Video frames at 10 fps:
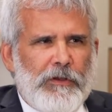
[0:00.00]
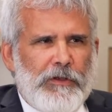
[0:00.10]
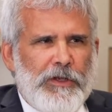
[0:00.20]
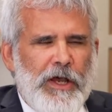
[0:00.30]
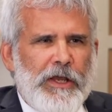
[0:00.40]

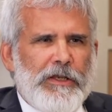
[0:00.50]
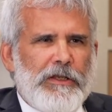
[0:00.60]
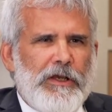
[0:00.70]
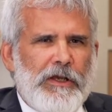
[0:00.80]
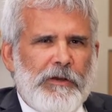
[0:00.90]
not
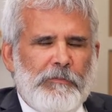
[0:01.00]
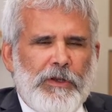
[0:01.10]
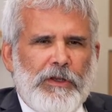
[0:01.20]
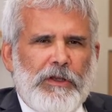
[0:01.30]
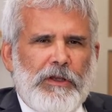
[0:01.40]

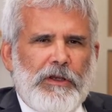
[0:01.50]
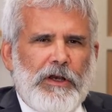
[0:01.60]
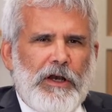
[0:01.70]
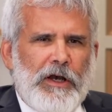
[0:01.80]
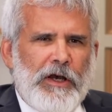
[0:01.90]
um,
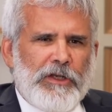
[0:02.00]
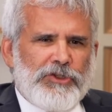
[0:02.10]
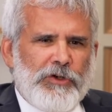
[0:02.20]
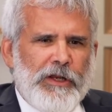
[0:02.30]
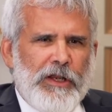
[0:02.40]
uh,
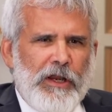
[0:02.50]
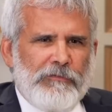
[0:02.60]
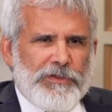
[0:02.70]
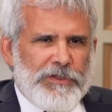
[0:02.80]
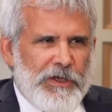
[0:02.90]
try to
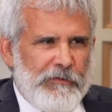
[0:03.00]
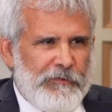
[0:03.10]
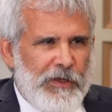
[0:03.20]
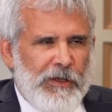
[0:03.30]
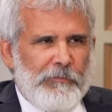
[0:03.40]
cover stuff
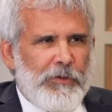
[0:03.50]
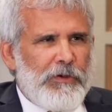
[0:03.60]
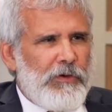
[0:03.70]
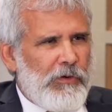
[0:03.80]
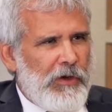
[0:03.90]
up
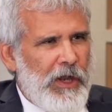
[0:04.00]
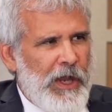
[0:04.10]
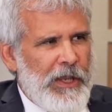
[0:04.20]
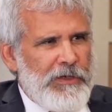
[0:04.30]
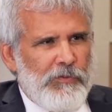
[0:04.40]
or
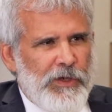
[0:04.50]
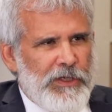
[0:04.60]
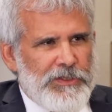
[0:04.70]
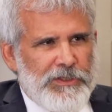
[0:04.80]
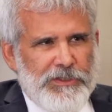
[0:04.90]
hide
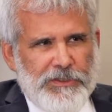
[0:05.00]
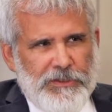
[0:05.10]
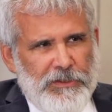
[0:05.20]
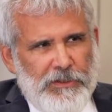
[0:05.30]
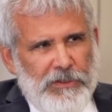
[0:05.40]

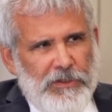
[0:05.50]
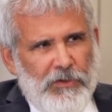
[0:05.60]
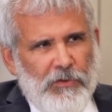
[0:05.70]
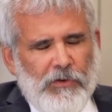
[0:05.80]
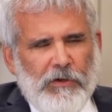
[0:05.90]
risks
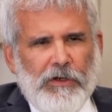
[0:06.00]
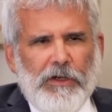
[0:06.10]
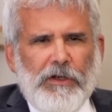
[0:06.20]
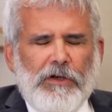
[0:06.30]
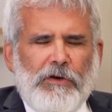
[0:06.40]
or
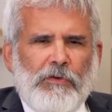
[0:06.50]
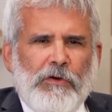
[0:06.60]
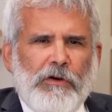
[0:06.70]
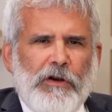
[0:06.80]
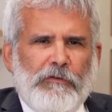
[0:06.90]

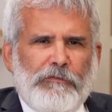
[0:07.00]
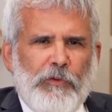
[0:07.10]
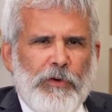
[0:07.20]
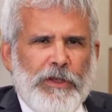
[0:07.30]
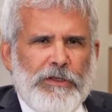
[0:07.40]
or
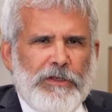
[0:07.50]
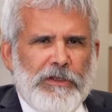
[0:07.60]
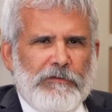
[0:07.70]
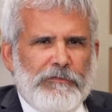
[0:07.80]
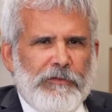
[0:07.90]
avoid
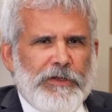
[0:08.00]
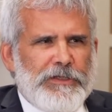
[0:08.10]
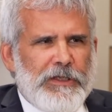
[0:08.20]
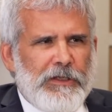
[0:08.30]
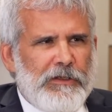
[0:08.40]

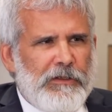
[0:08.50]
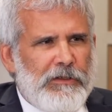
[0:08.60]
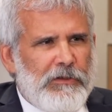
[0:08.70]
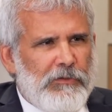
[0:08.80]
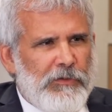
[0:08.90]
confronting
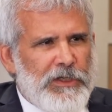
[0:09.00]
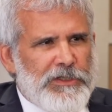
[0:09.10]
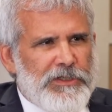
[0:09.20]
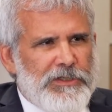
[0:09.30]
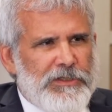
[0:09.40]

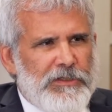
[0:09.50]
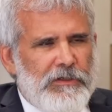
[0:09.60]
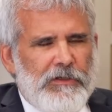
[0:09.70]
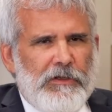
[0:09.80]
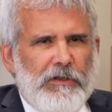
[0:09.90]
risks.
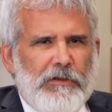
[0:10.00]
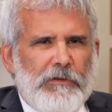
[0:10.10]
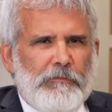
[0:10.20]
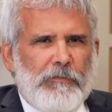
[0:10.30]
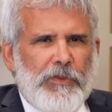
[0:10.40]

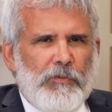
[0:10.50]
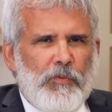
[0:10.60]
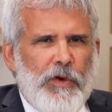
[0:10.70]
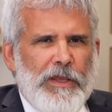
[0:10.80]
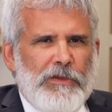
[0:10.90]
The the
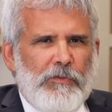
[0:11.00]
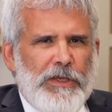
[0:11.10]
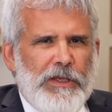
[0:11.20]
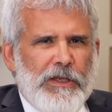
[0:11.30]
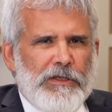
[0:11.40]
way that we
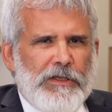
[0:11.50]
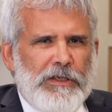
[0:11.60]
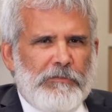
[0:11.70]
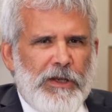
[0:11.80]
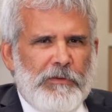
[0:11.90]
get,
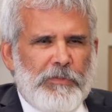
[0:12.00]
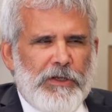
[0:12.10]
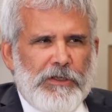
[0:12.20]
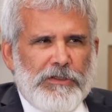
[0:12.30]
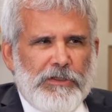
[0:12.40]
in my
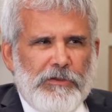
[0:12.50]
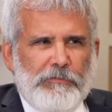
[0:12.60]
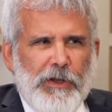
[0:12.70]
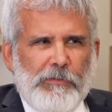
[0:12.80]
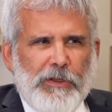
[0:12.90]
opinion, to
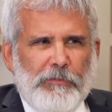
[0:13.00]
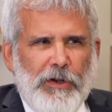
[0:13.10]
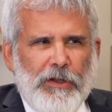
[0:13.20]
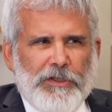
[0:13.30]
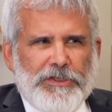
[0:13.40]
good public
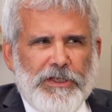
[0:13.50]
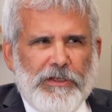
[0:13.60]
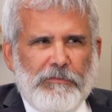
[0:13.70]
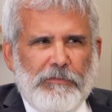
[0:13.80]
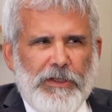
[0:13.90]
policy
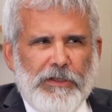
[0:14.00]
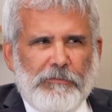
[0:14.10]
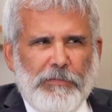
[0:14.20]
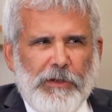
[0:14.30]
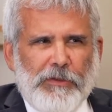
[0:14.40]
in,
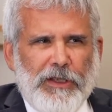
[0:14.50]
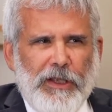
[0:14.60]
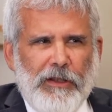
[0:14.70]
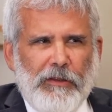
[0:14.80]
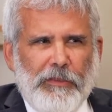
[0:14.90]
in public
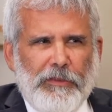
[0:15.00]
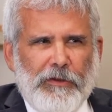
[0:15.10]
health